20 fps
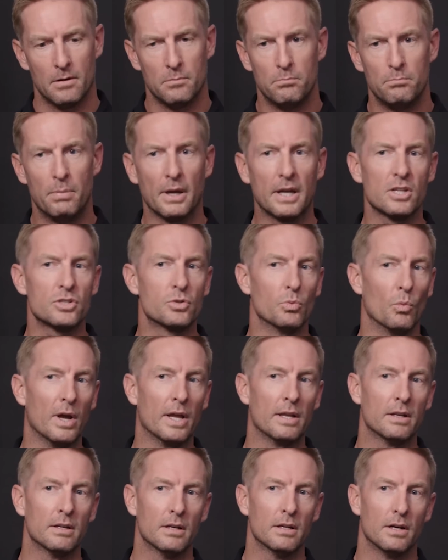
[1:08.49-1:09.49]
Biggest
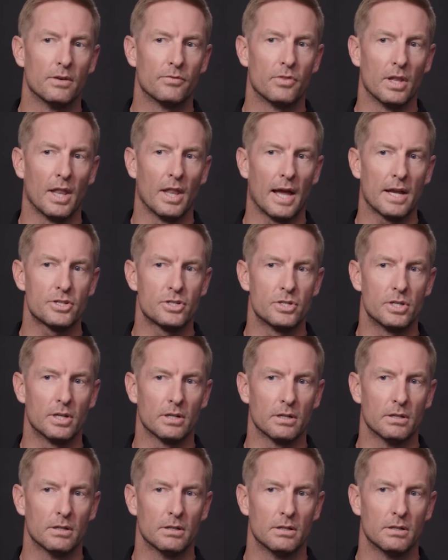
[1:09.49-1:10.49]
win of the last
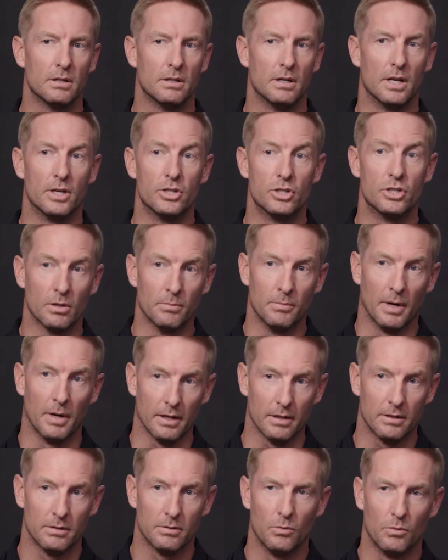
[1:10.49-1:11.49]
year, in your
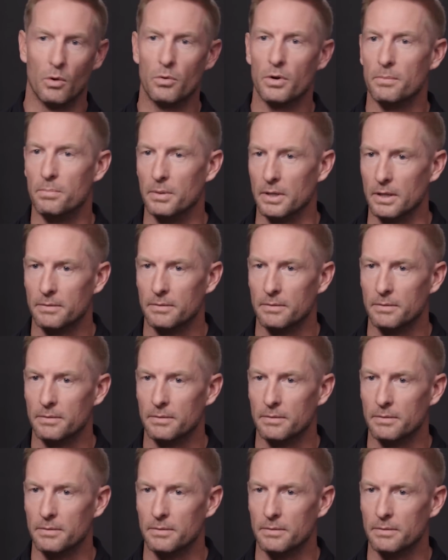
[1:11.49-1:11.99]
mind, what would it be?